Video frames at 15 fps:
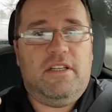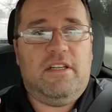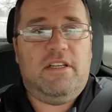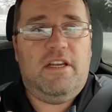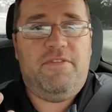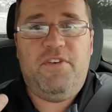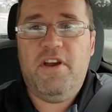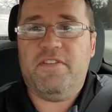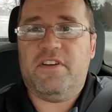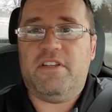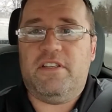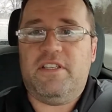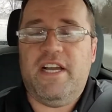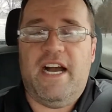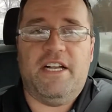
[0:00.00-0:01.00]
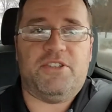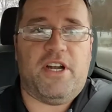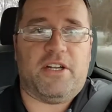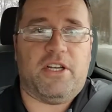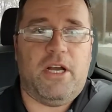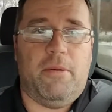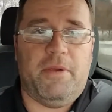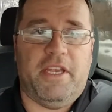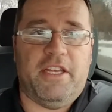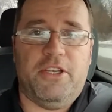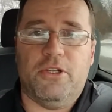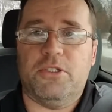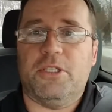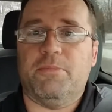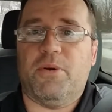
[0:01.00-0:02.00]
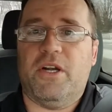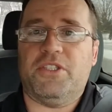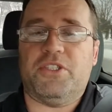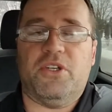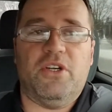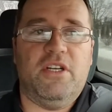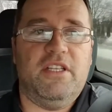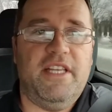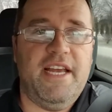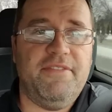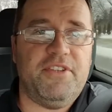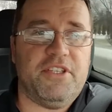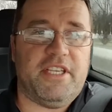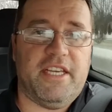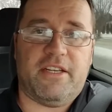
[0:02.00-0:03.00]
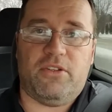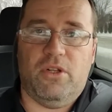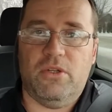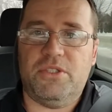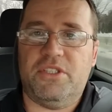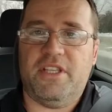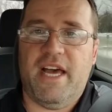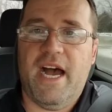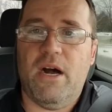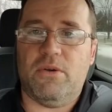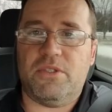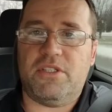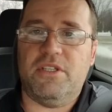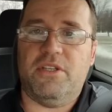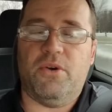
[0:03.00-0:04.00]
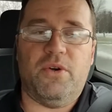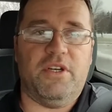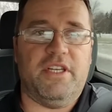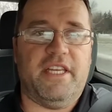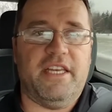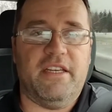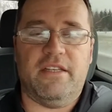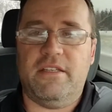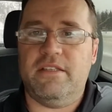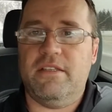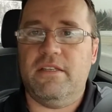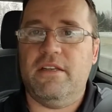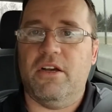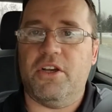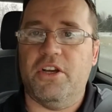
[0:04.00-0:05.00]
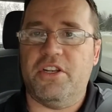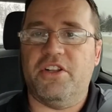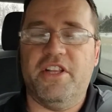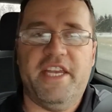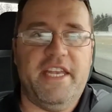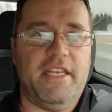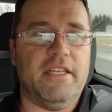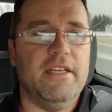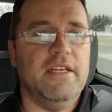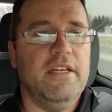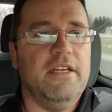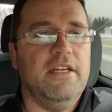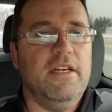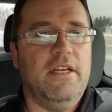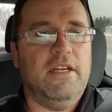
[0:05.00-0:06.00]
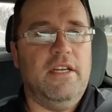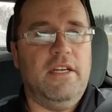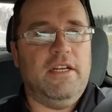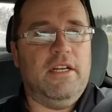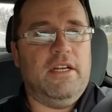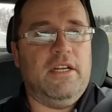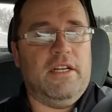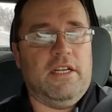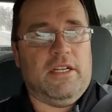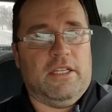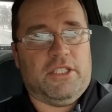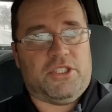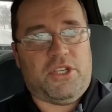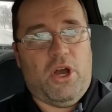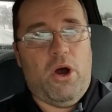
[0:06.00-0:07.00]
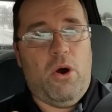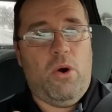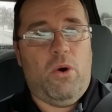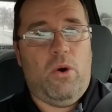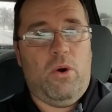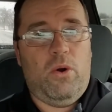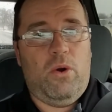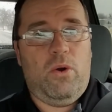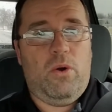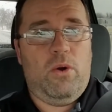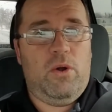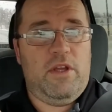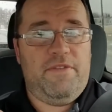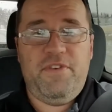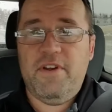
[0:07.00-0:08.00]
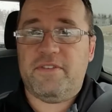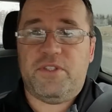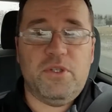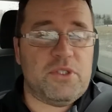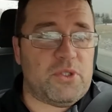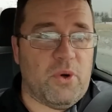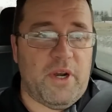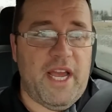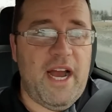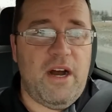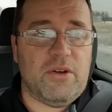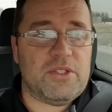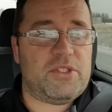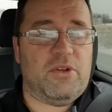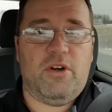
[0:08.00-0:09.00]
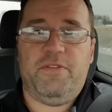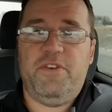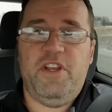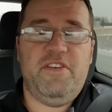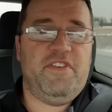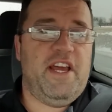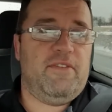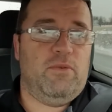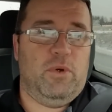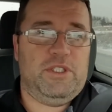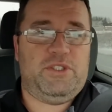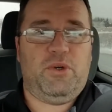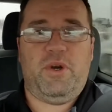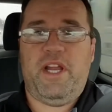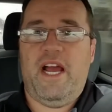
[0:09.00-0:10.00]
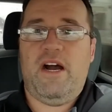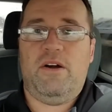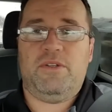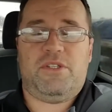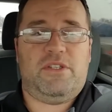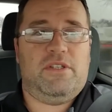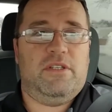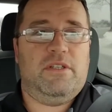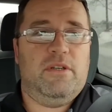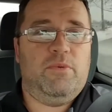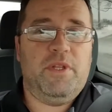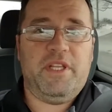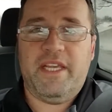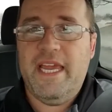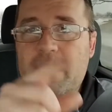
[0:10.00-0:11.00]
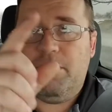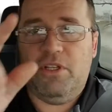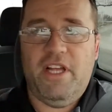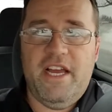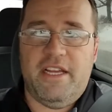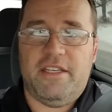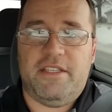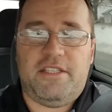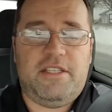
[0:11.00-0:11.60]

If you have a contractor coming in using pressure, they have to get close to the house in order to get a good clean. So if you have a two-story house, or if you even have a one-story house with a gable end,